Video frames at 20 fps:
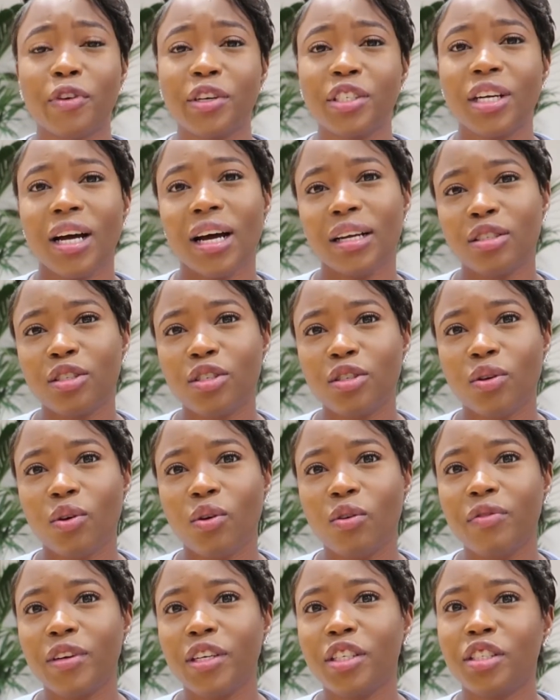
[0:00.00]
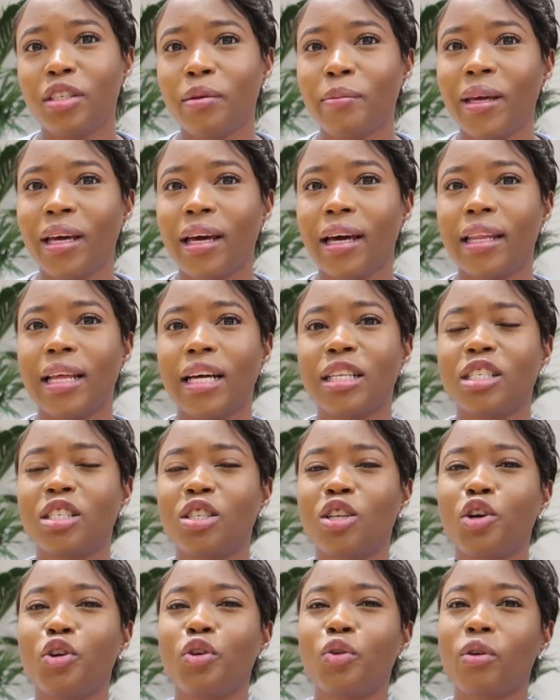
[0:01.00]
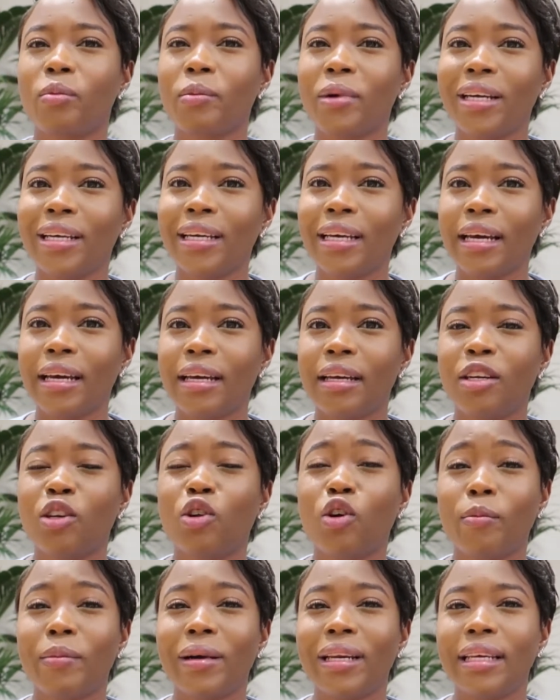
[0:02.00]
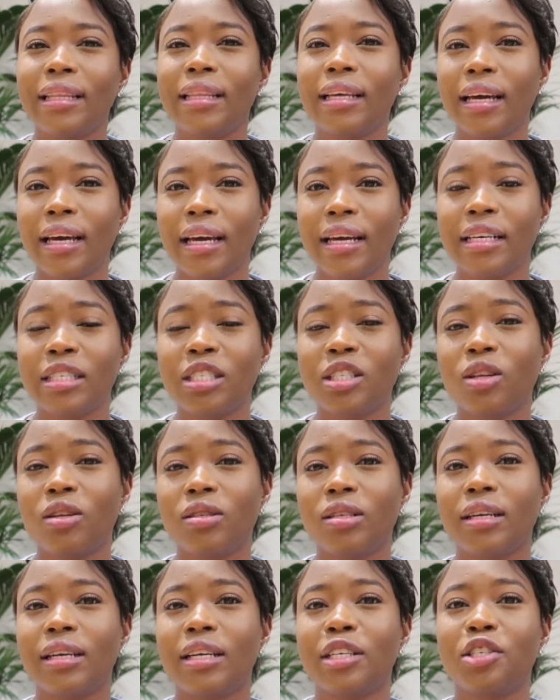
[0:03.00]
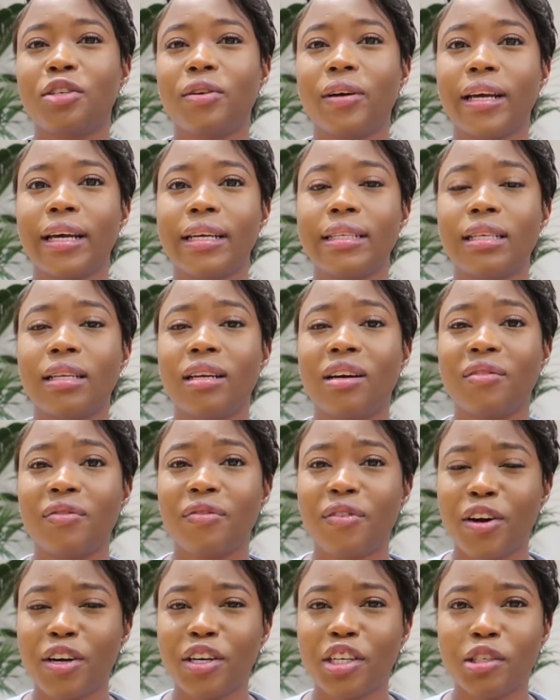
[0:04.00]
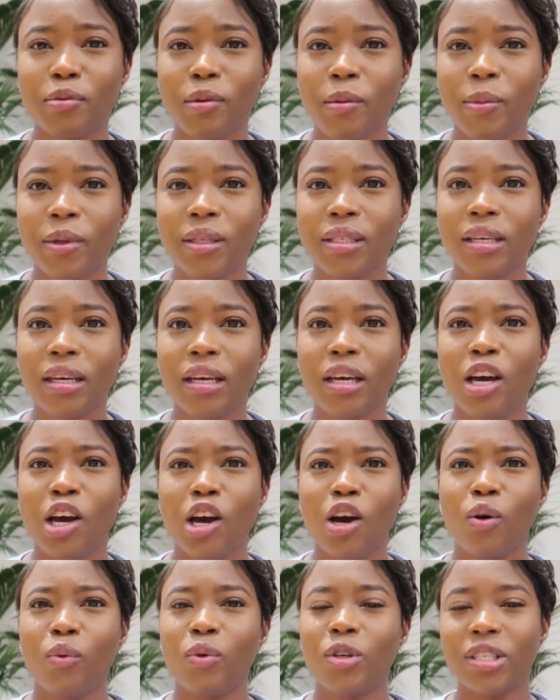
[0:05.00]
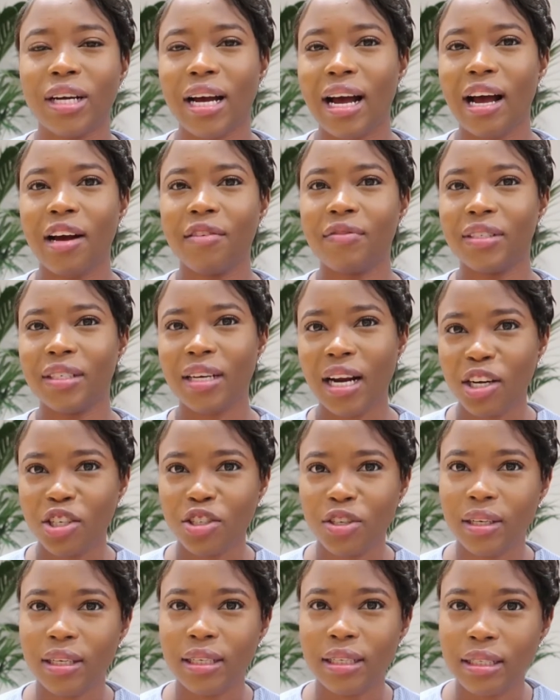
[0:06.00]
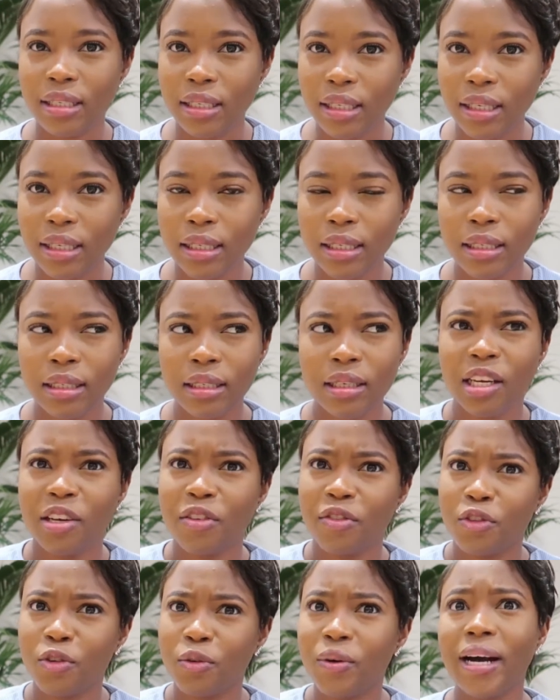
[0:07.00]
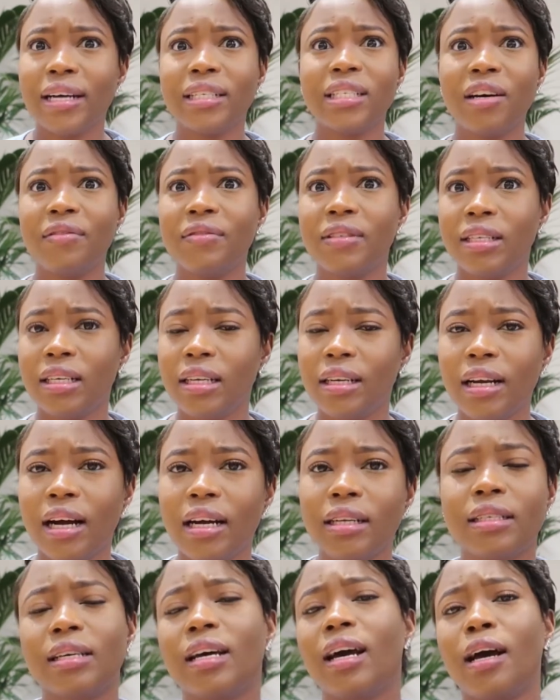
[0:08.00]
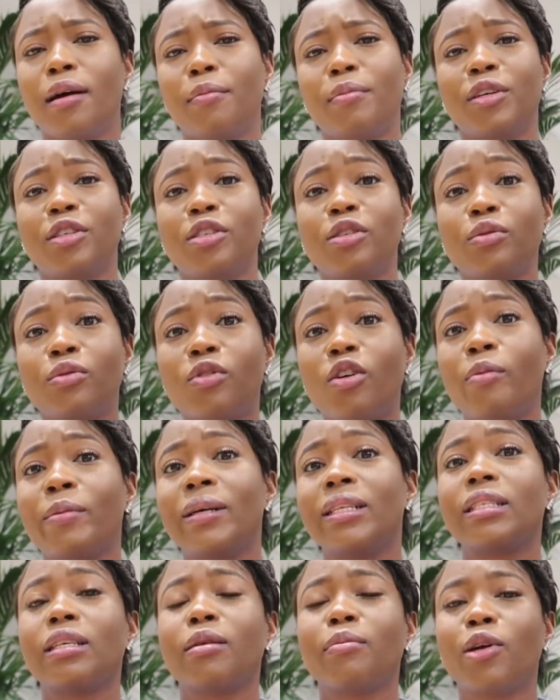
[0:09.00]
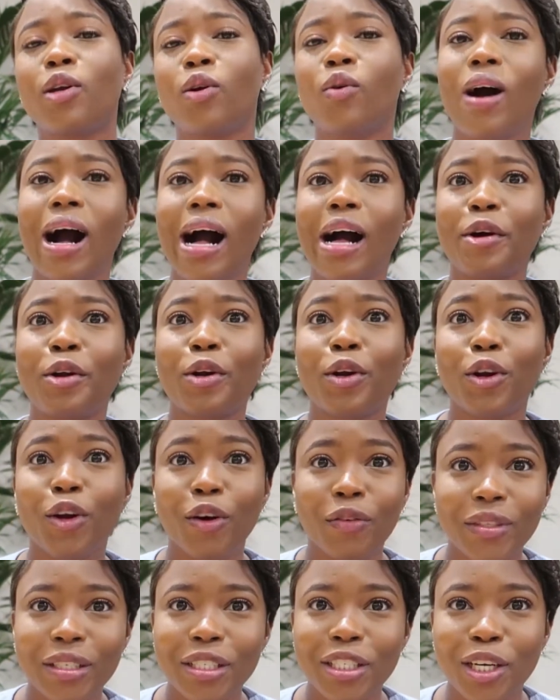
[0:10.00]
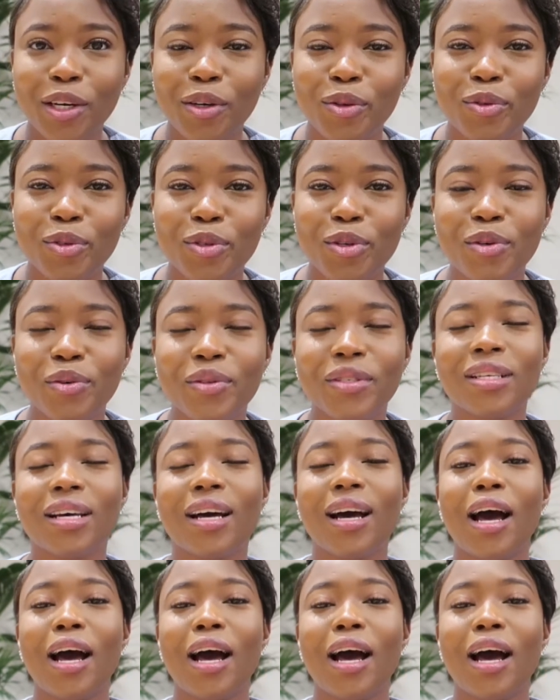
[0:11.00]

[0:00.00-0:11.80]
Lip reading: and stove. In Jamaica, that's not normally the case, not unless you're getting a furnished property, which I haven't actually seen. If you guys have seen that, please do comment it below. I would love to check those out.